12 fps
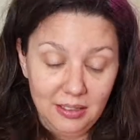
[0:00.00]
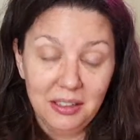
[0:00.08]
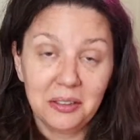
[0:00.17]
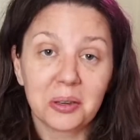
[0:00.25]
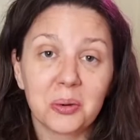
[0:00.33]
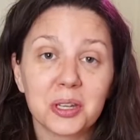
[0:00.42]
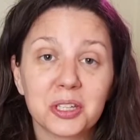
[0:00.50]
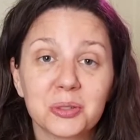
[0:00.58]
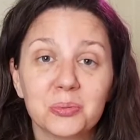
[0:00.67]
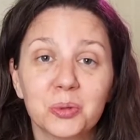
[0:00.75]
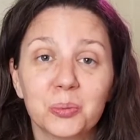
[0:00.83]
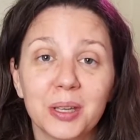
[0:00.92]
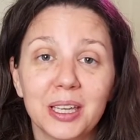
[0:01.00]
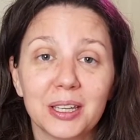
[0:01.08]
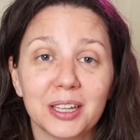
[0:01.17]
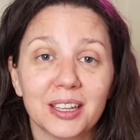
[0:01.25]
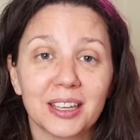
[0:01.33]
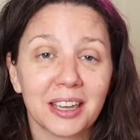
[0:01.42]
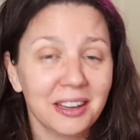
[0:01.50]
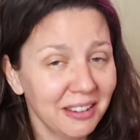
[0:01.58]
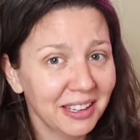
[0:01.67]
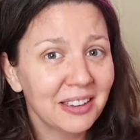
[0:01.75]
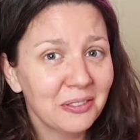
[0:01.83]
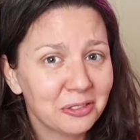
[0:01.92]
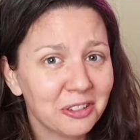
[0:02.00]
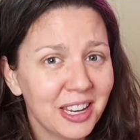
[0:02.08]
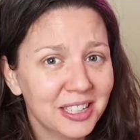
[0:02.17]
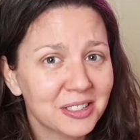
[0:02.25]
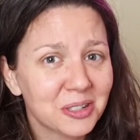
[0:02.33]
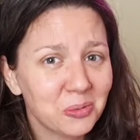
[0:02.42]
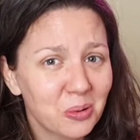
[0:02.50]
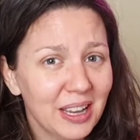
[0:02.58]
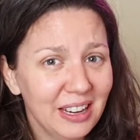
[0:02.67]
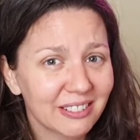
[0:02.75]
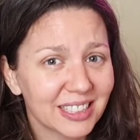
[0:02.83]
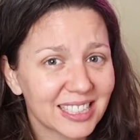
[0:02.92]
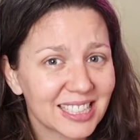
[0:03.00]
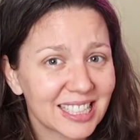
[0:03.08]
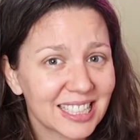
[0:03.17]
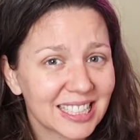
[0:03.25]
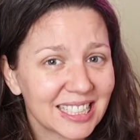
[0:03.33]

Yeah, the question will be, can I get Freya to wear it?